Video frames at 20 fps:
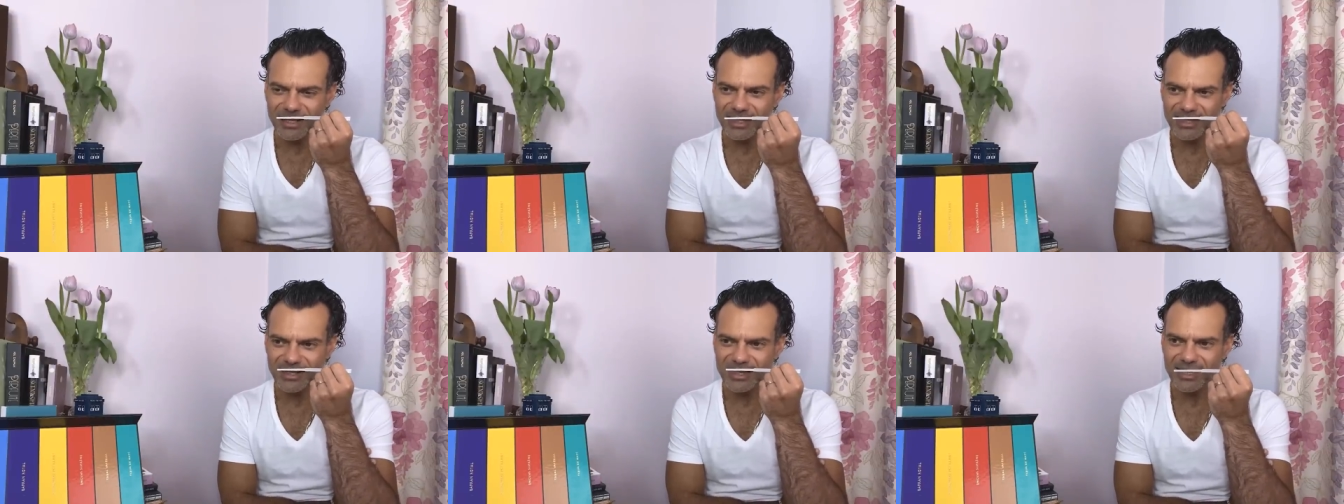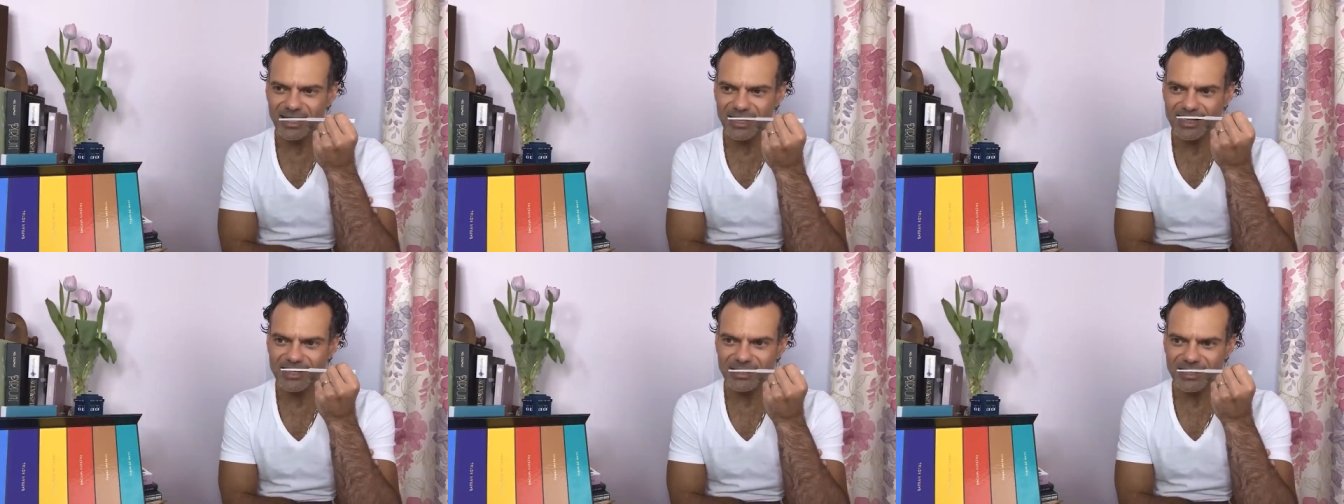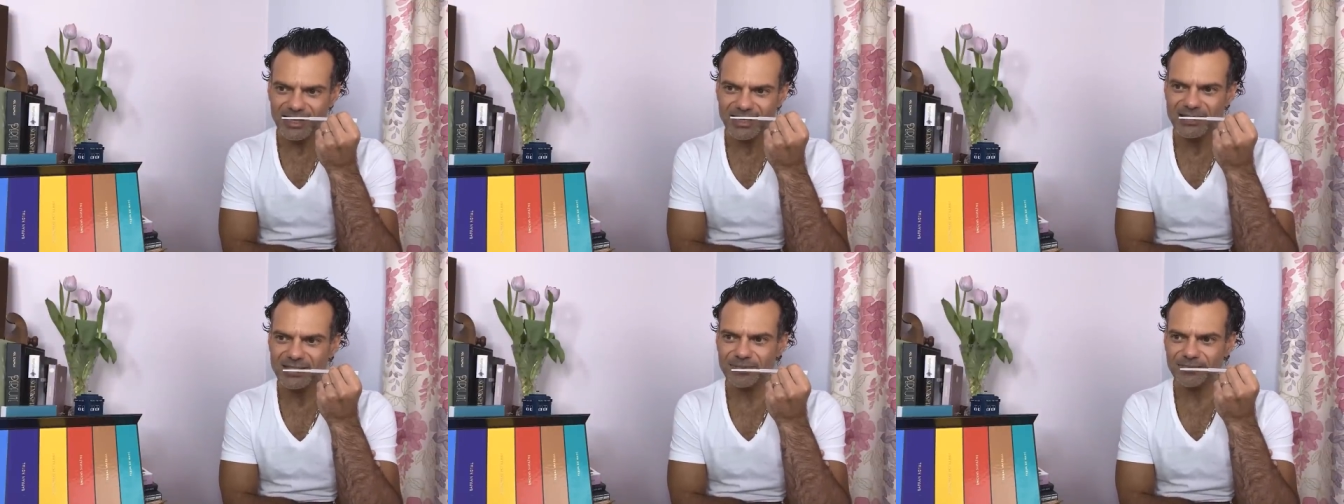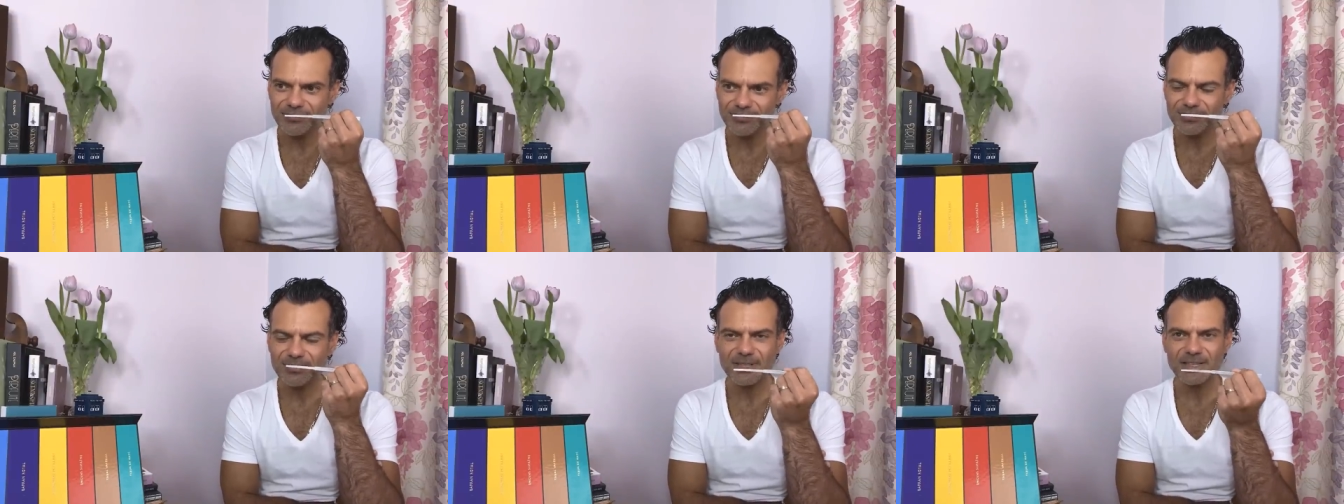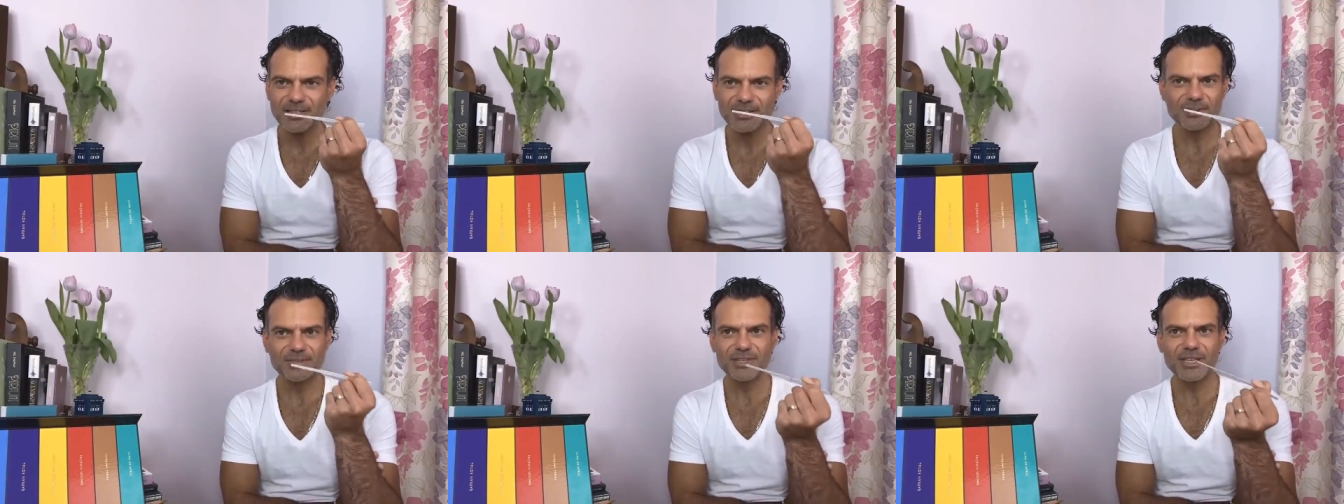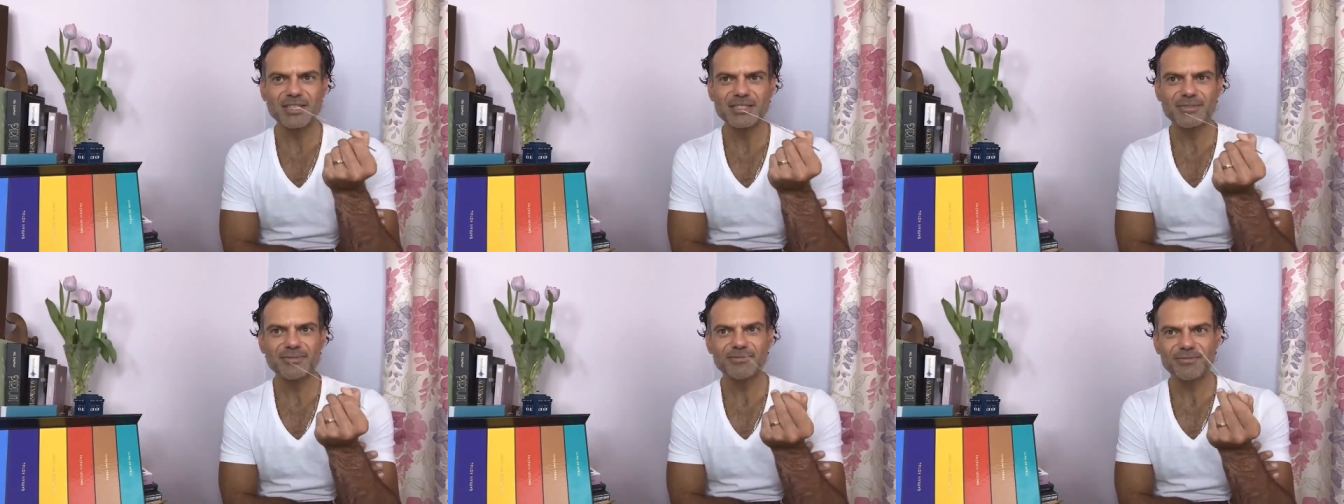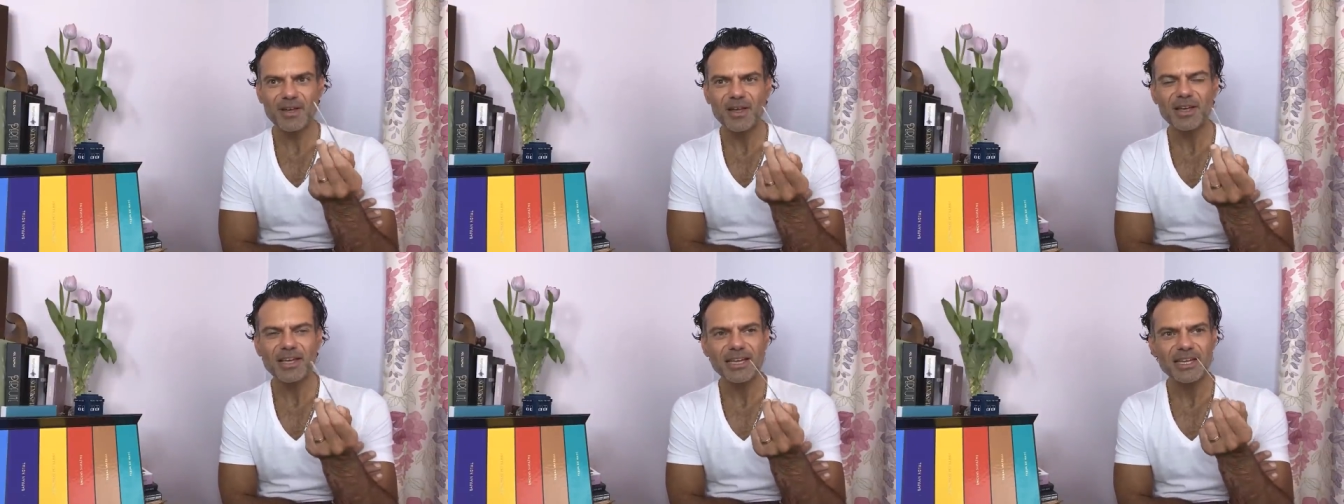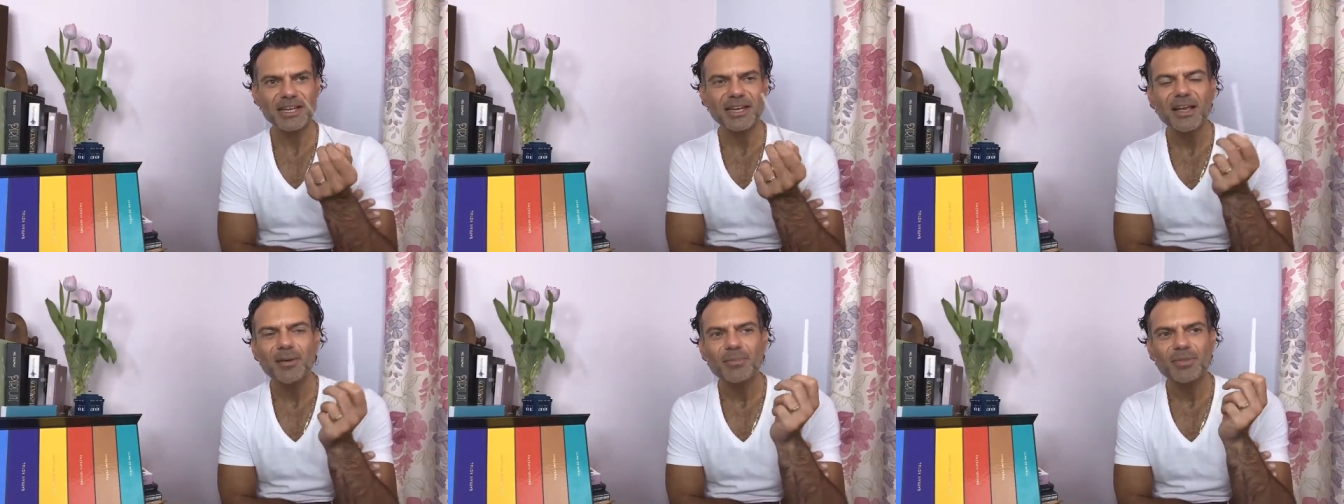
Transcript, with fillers: It, it it's it's fine.